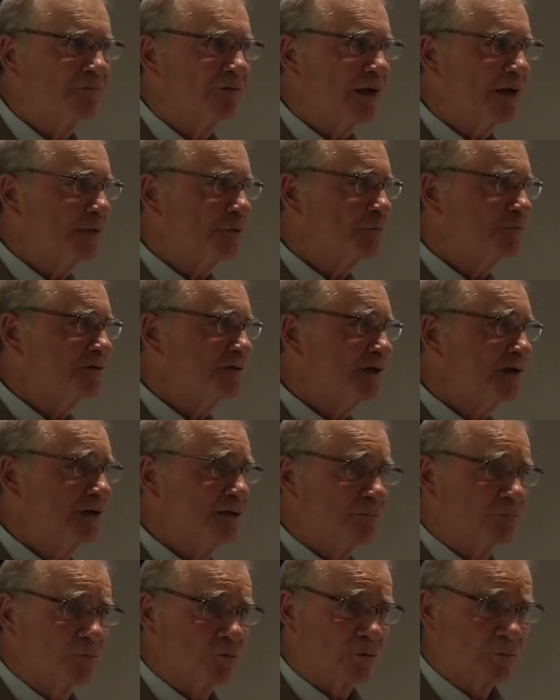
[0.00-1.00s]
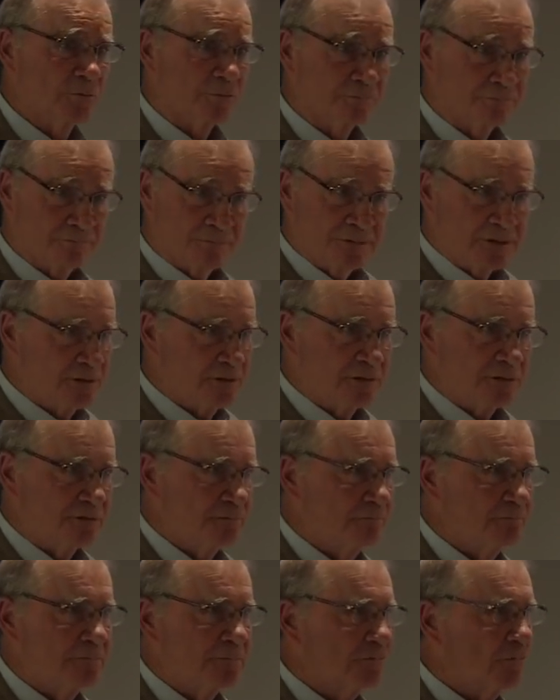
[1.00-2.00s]
of IoT in the form of
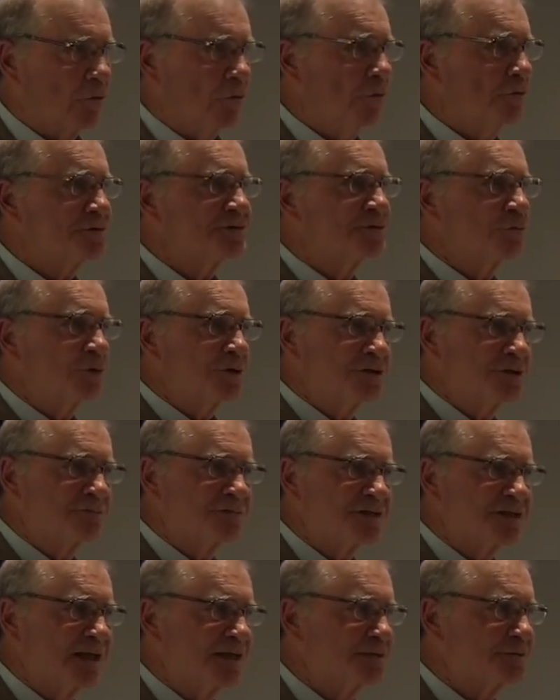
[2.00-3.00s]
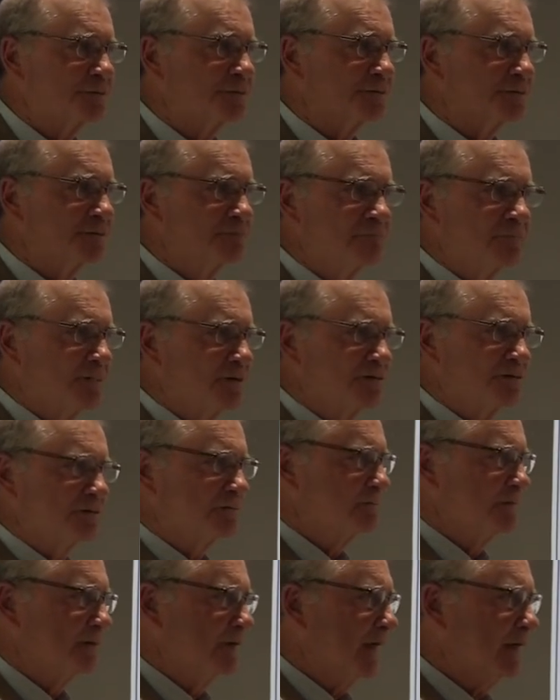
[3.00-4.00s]
all sorts of sensors,
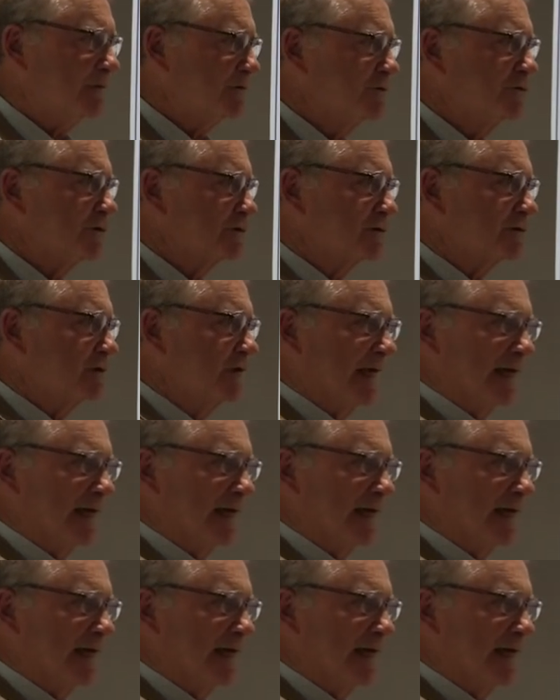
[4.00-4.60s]
not just